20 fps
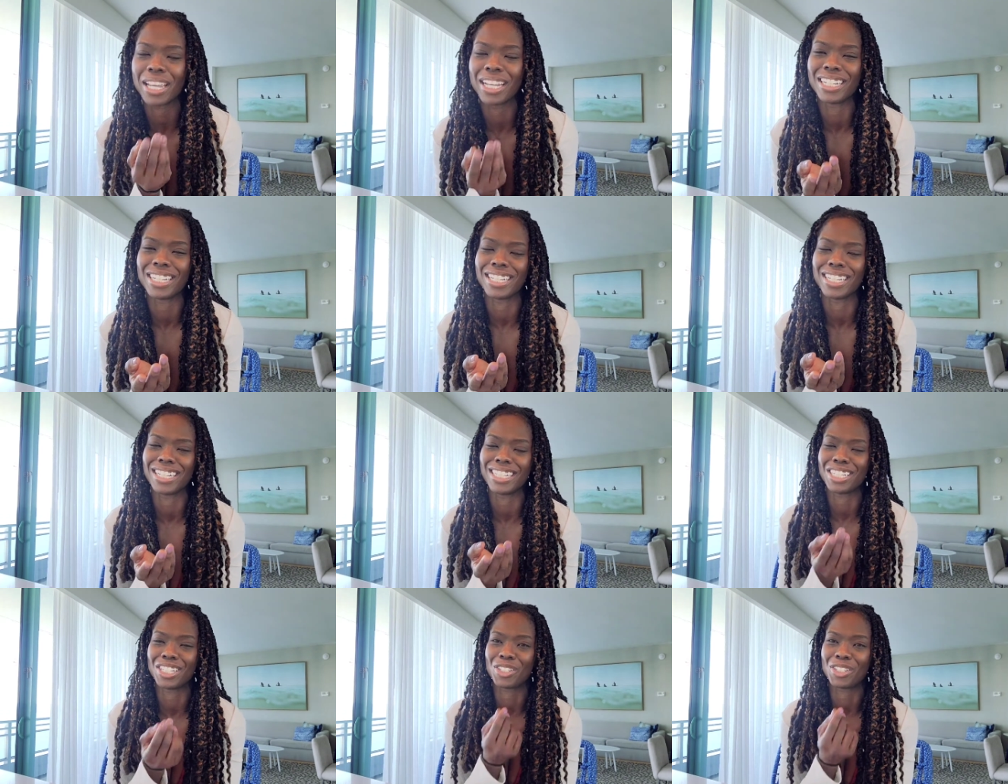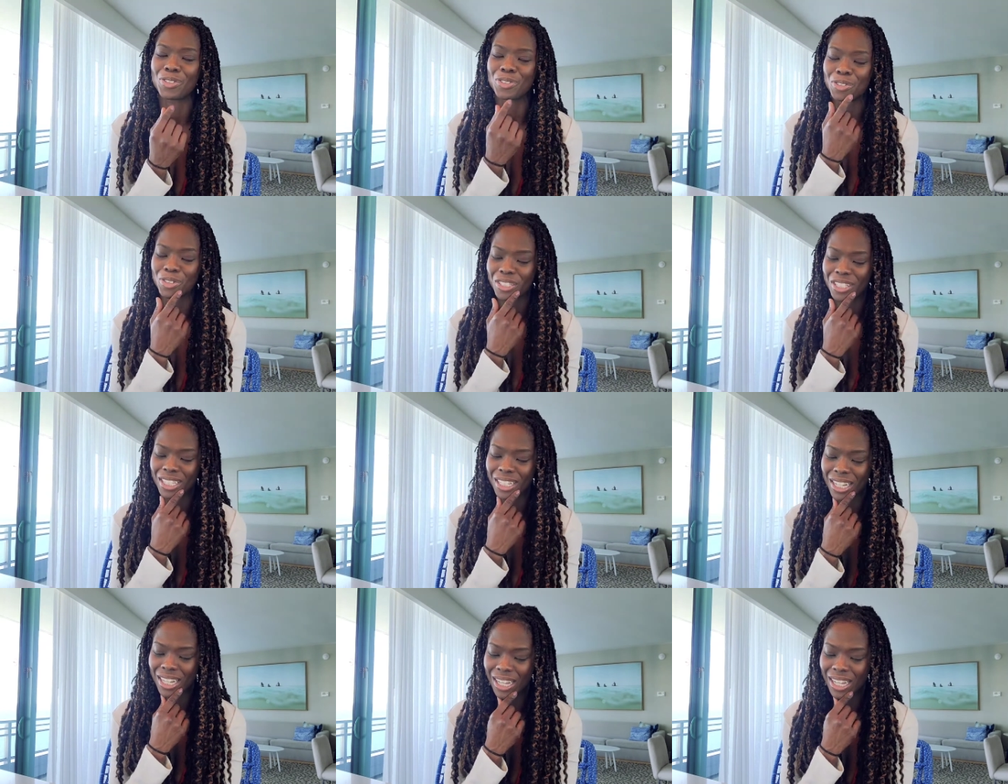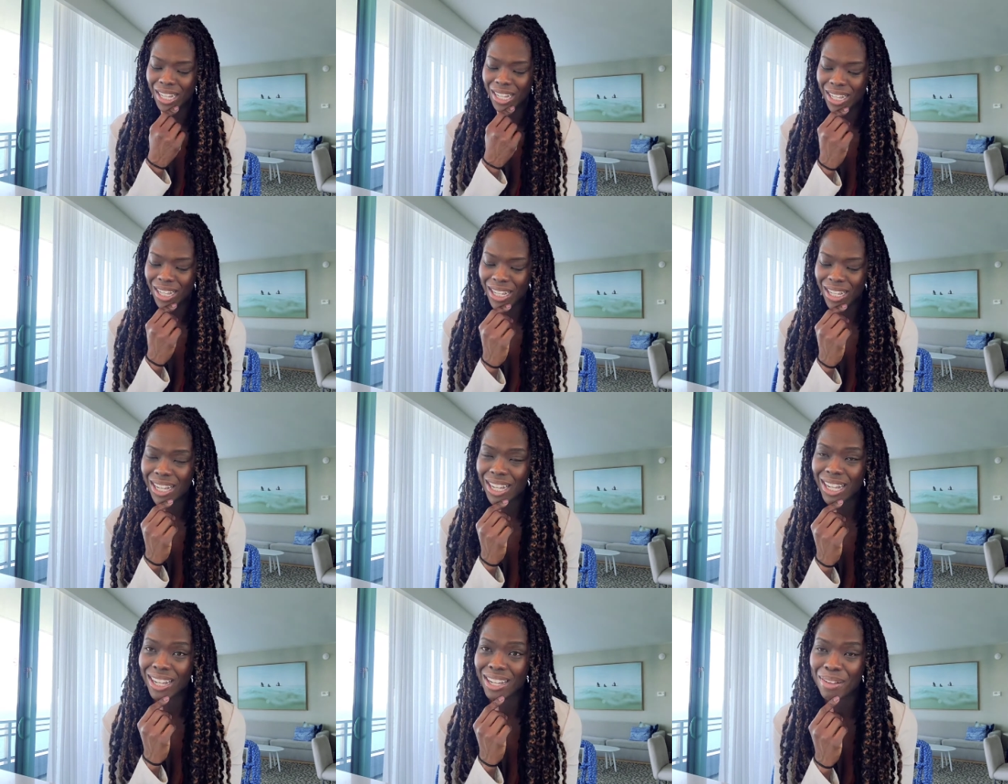any issues
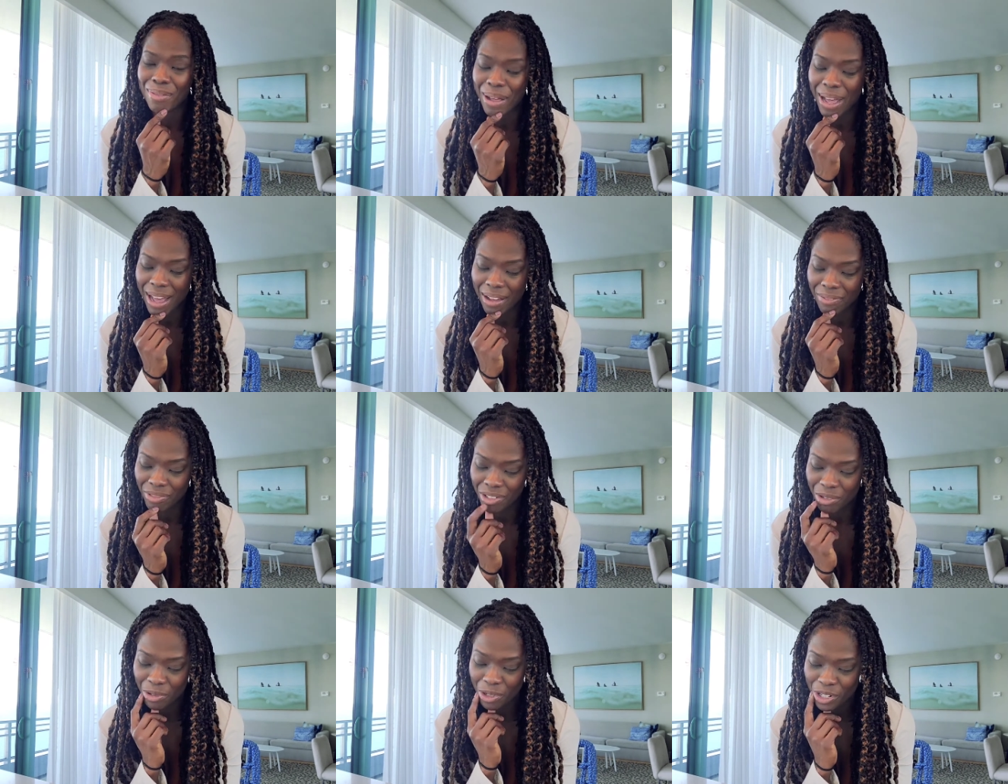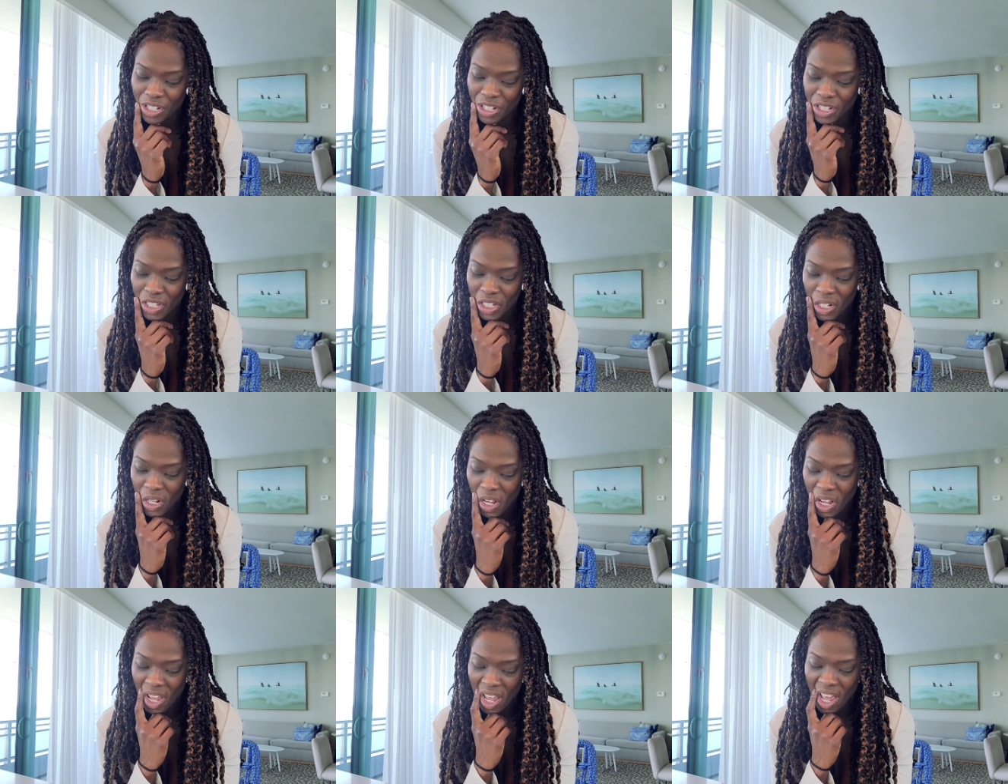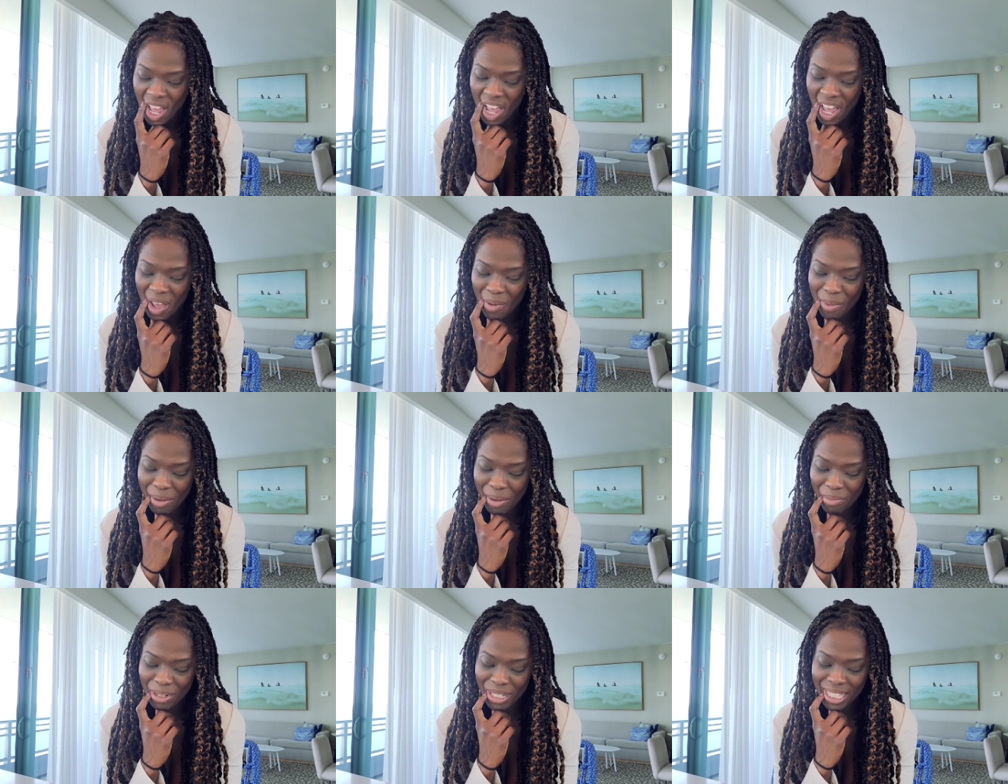uh, afterwards,
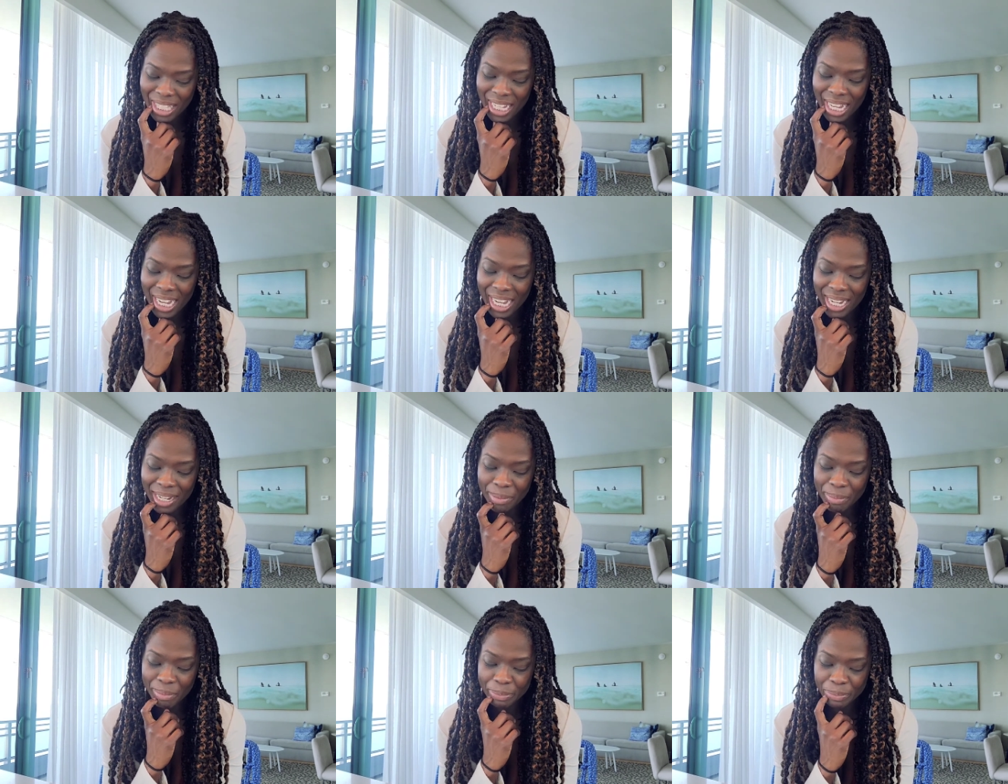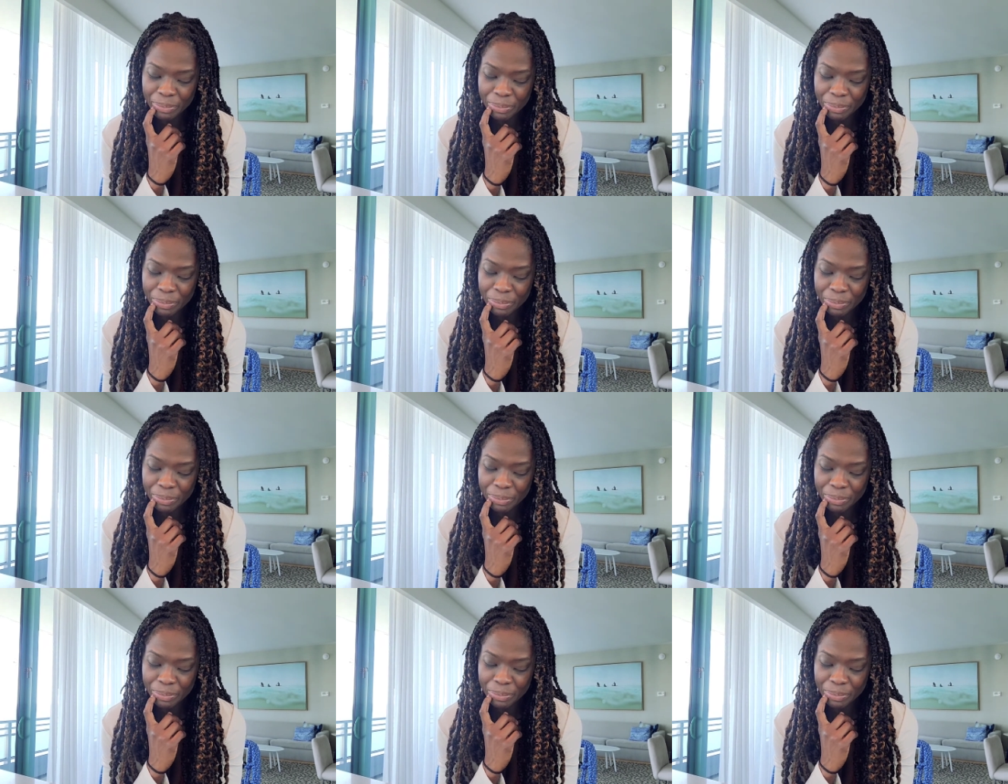I would say.